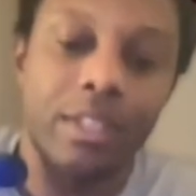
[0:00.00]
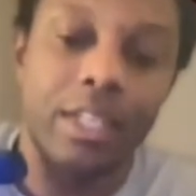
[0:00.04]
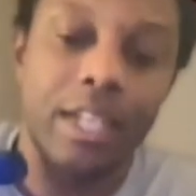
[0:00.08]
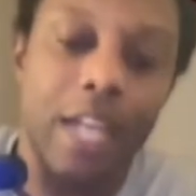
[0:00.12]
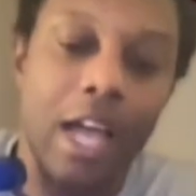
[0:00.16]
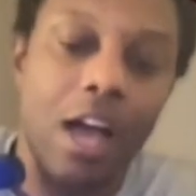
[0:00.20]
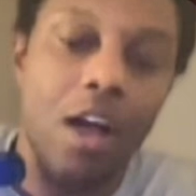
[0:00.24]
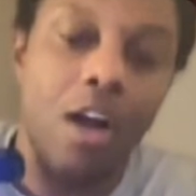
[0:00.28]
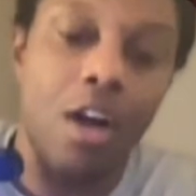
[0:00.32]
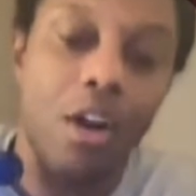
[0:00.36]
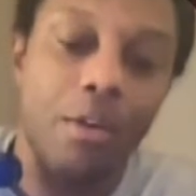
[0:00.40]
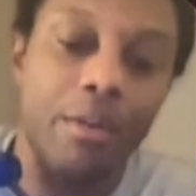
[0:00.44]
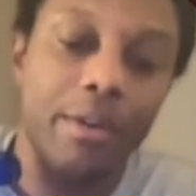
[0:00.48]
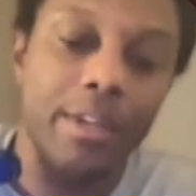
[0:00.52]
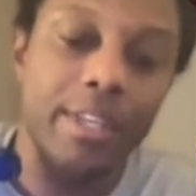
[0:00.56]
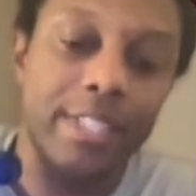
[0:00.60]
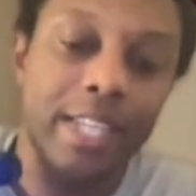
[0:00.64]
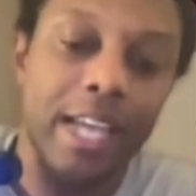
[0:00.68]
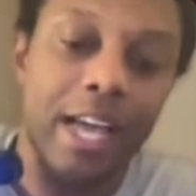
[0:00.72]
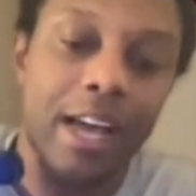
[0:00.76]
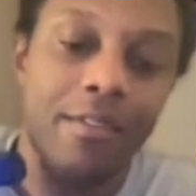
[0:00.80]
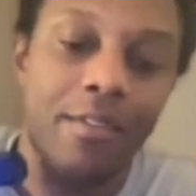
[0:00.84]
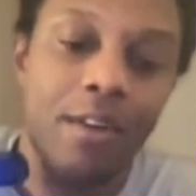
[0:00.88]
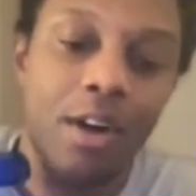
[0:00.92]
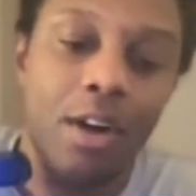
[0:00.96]
And I'll always
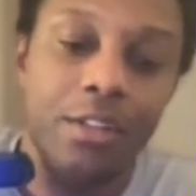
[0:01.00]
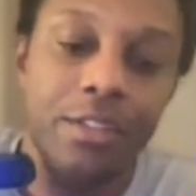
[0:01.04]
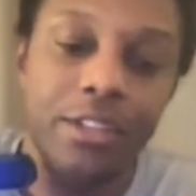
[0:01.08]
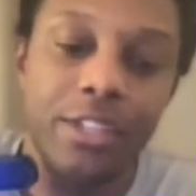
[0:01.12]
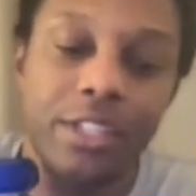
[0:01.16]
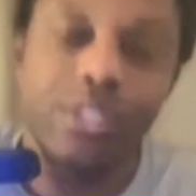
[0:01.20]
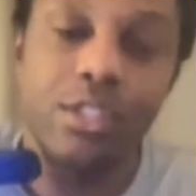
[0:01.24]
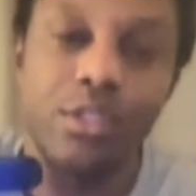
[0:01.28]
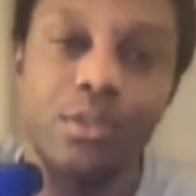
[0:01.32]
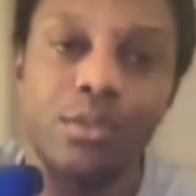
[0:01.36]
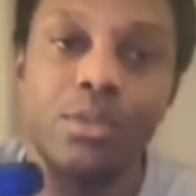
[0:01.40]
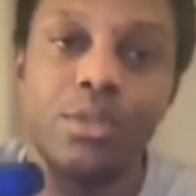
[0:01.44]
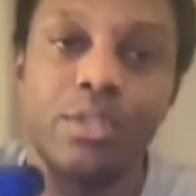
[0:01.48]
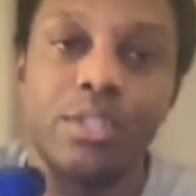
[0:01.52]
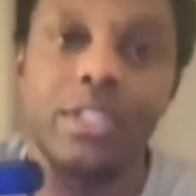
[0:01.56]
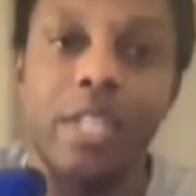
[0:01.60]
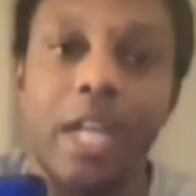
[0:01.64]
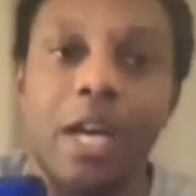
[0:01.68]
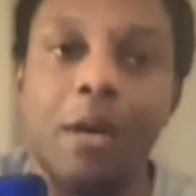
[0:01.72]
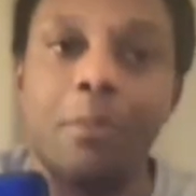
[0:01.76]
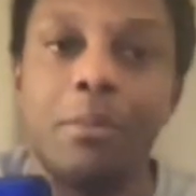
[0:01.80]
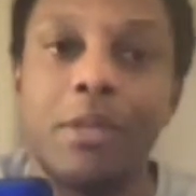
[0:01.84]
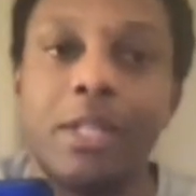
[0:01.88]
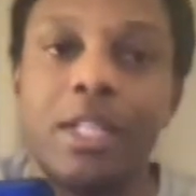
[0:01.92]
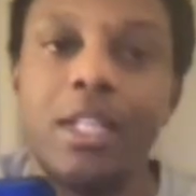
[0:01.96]
have all these tools
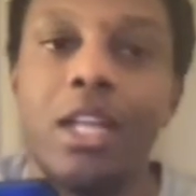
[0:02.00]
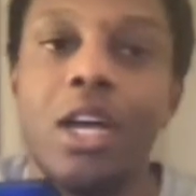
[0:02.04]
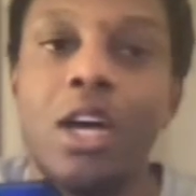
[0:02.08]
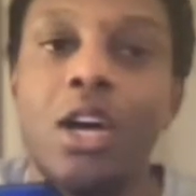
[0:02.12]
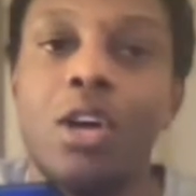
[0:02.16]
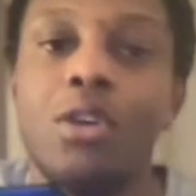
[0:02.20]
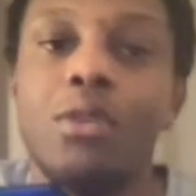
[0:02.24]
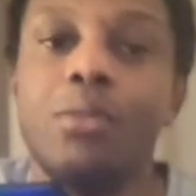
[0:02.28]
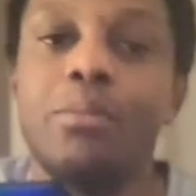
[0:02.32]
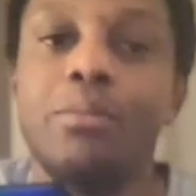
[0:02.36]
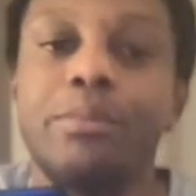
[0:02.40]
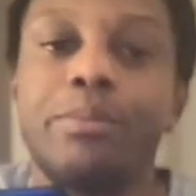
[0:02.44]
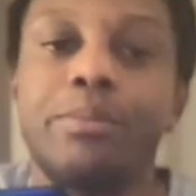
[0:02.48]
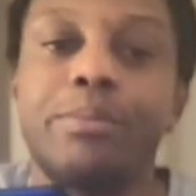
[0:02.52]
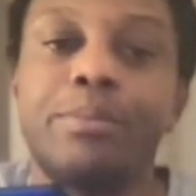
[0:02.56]
down below.